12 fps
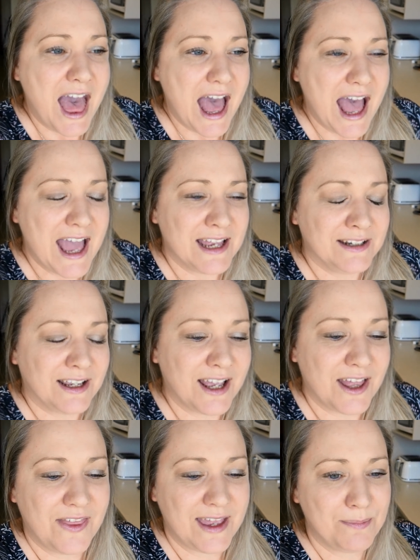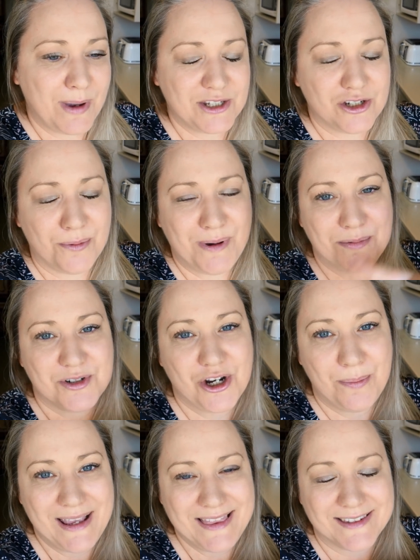And then my top-up
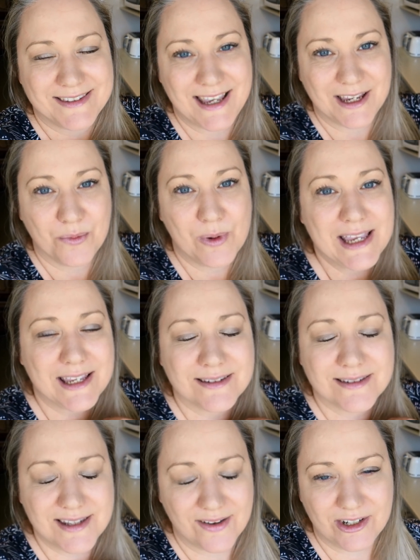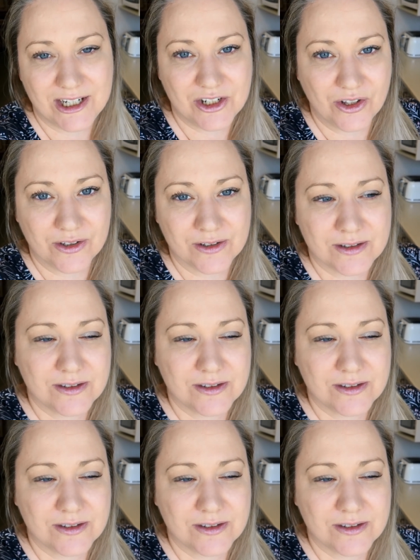shop in the second week is $70.